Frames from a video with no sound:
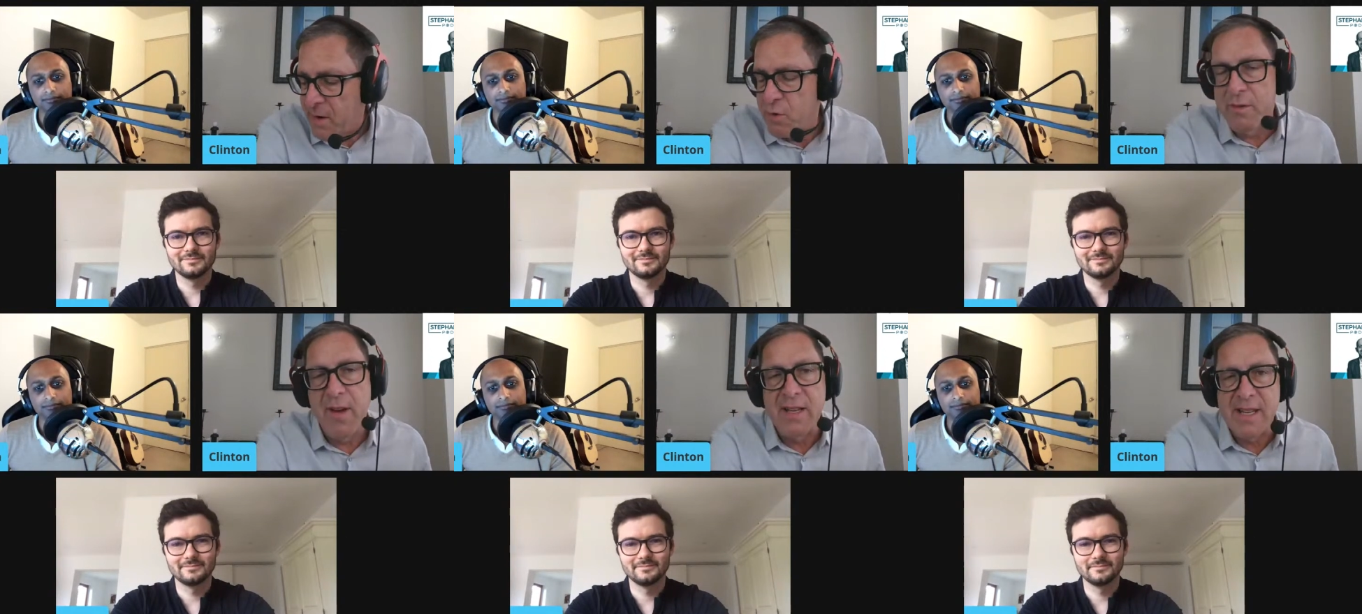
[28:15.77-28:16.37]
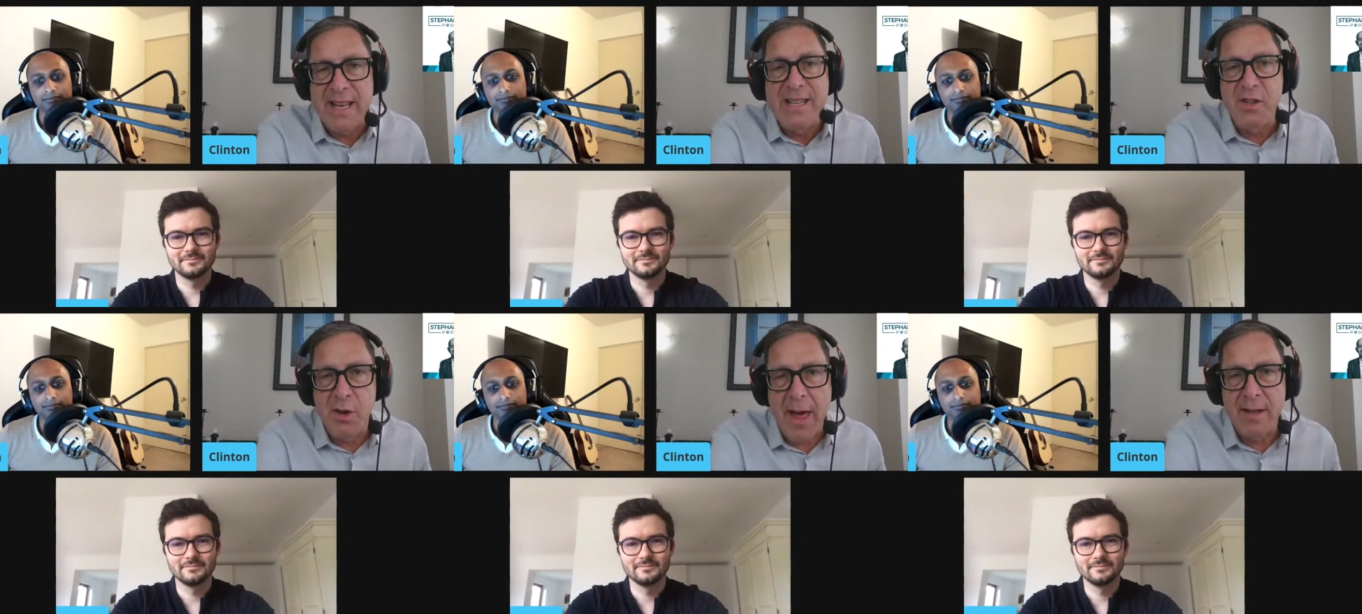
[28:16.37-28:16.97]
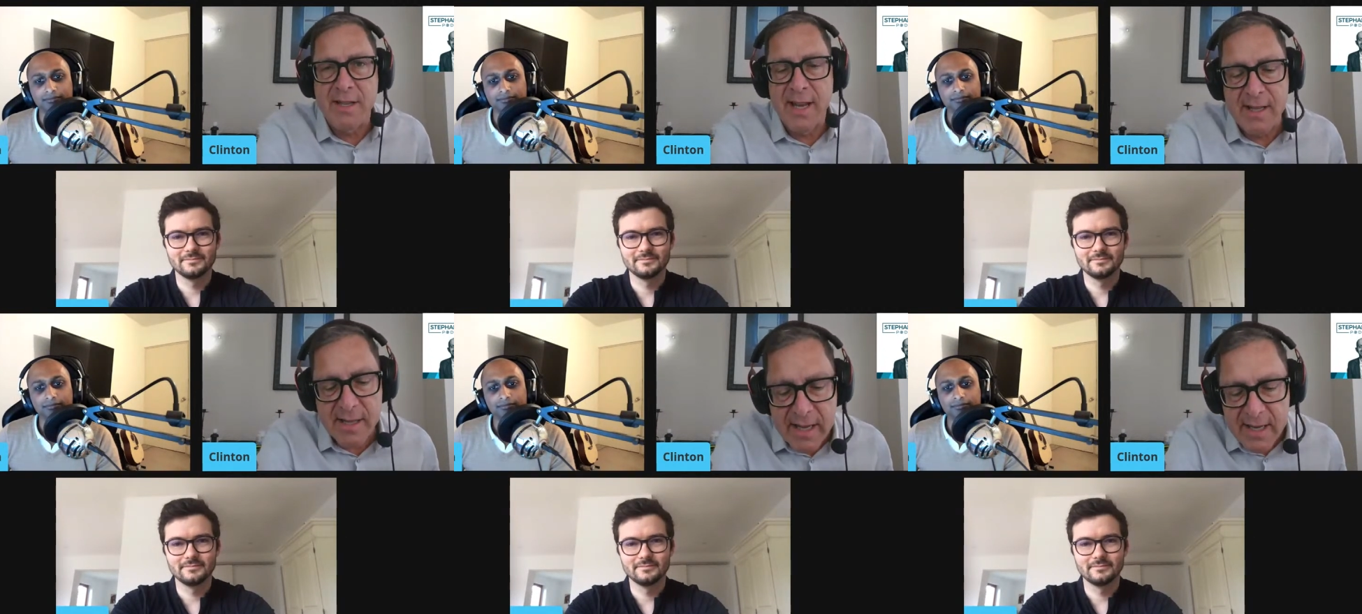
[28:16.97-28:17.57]
Speaker 1: to invest is the united
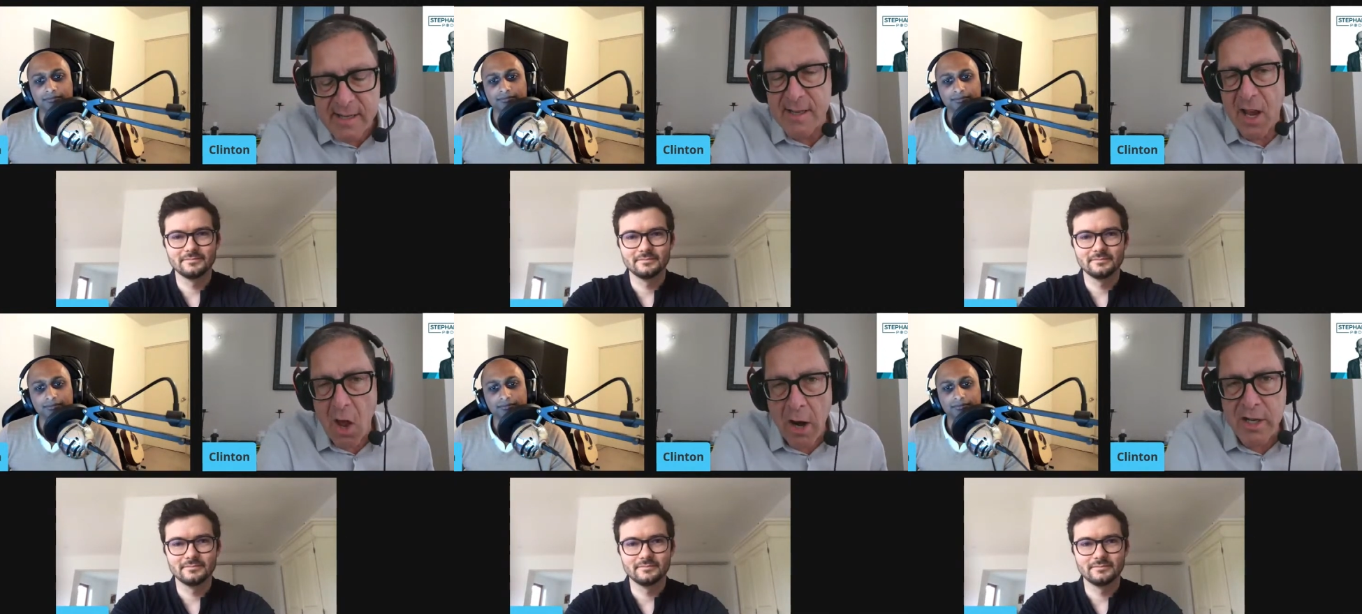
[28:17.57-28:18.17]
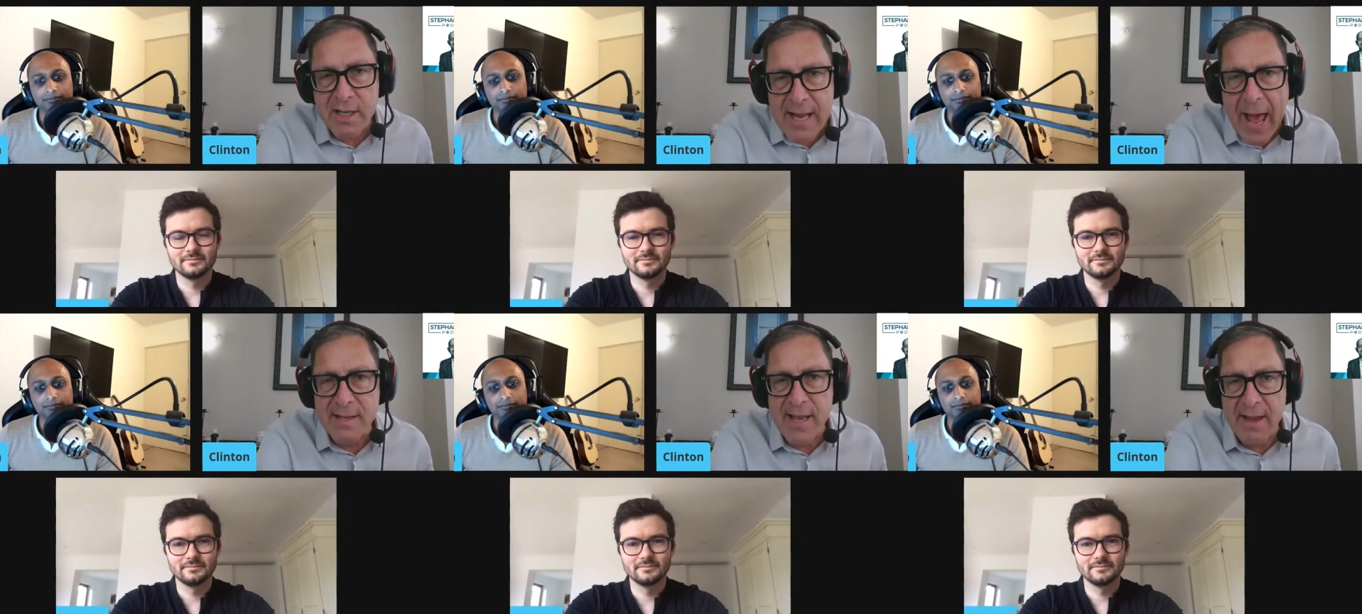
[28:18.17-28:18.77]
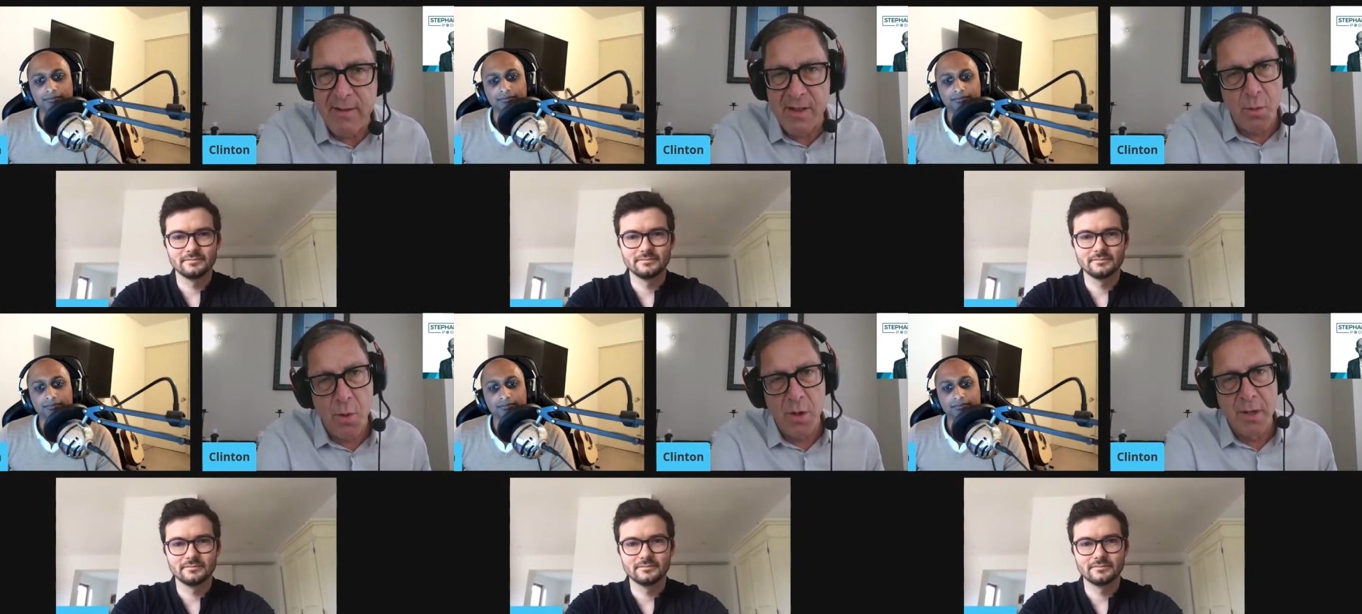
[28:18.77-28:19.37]
states it is the largest tax haven in the
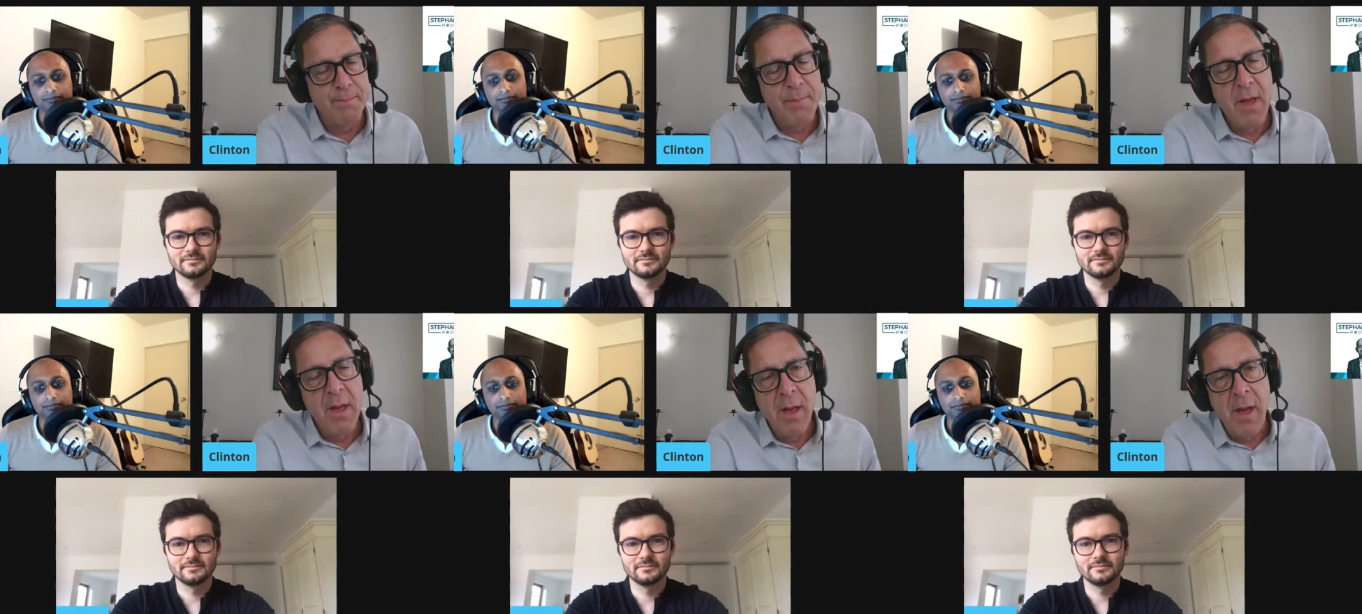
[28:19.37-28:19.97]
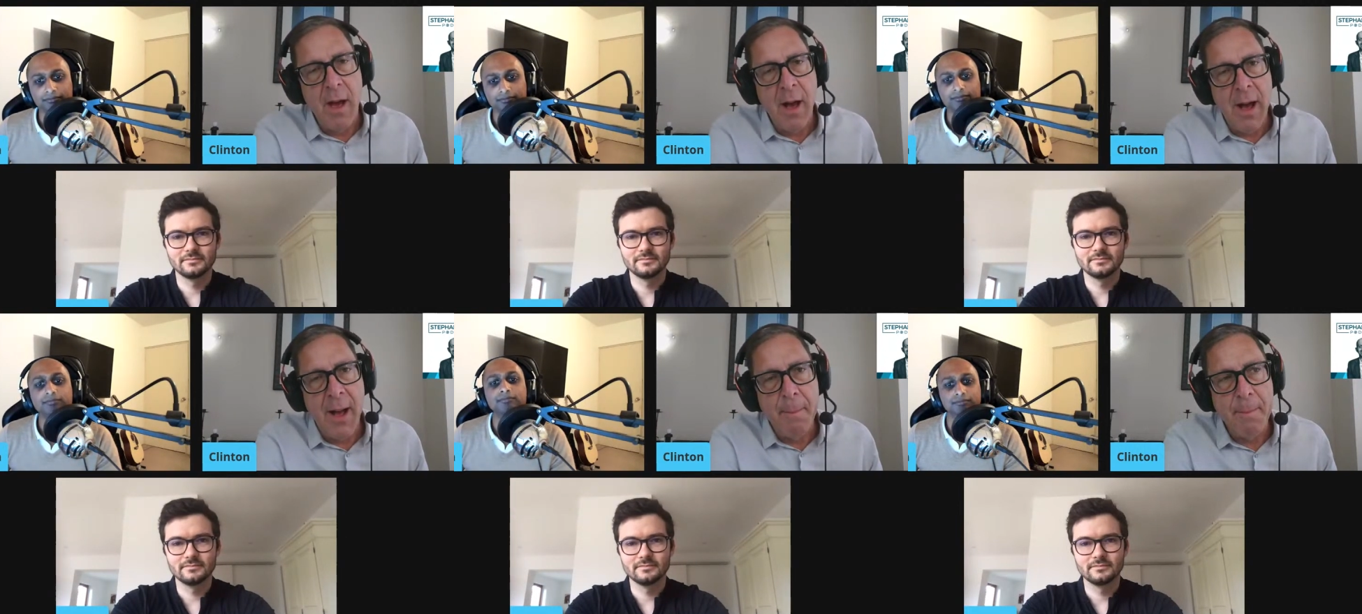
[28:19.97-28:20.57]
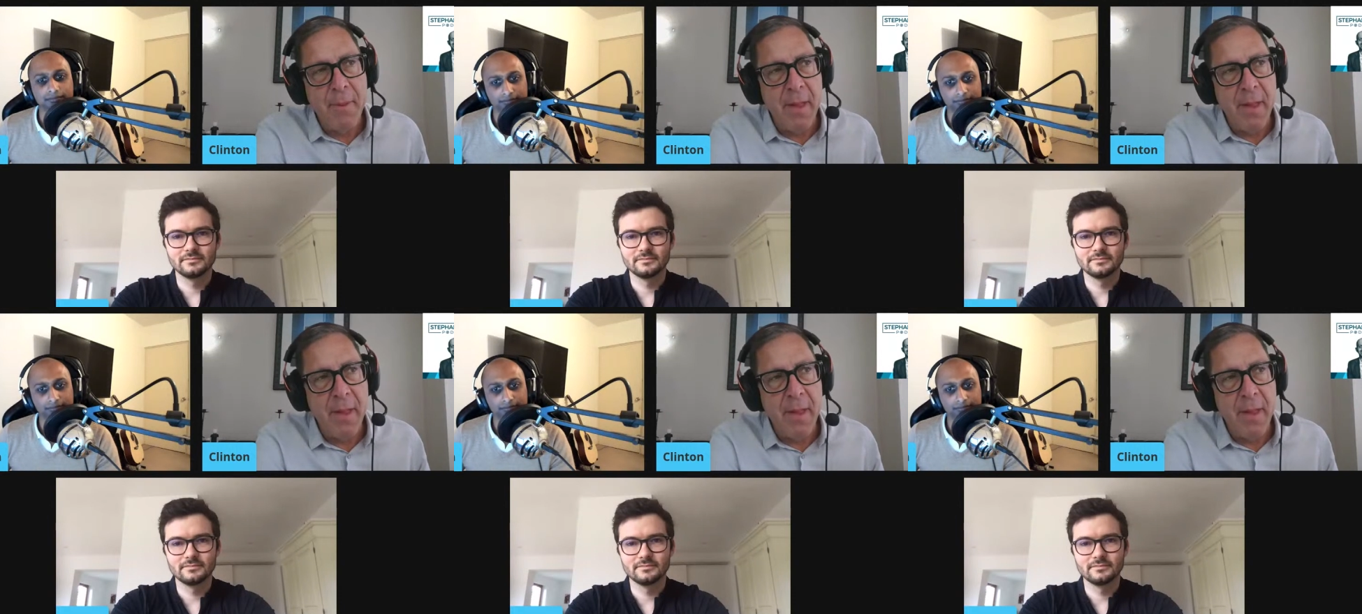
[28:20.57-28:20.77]
world uh,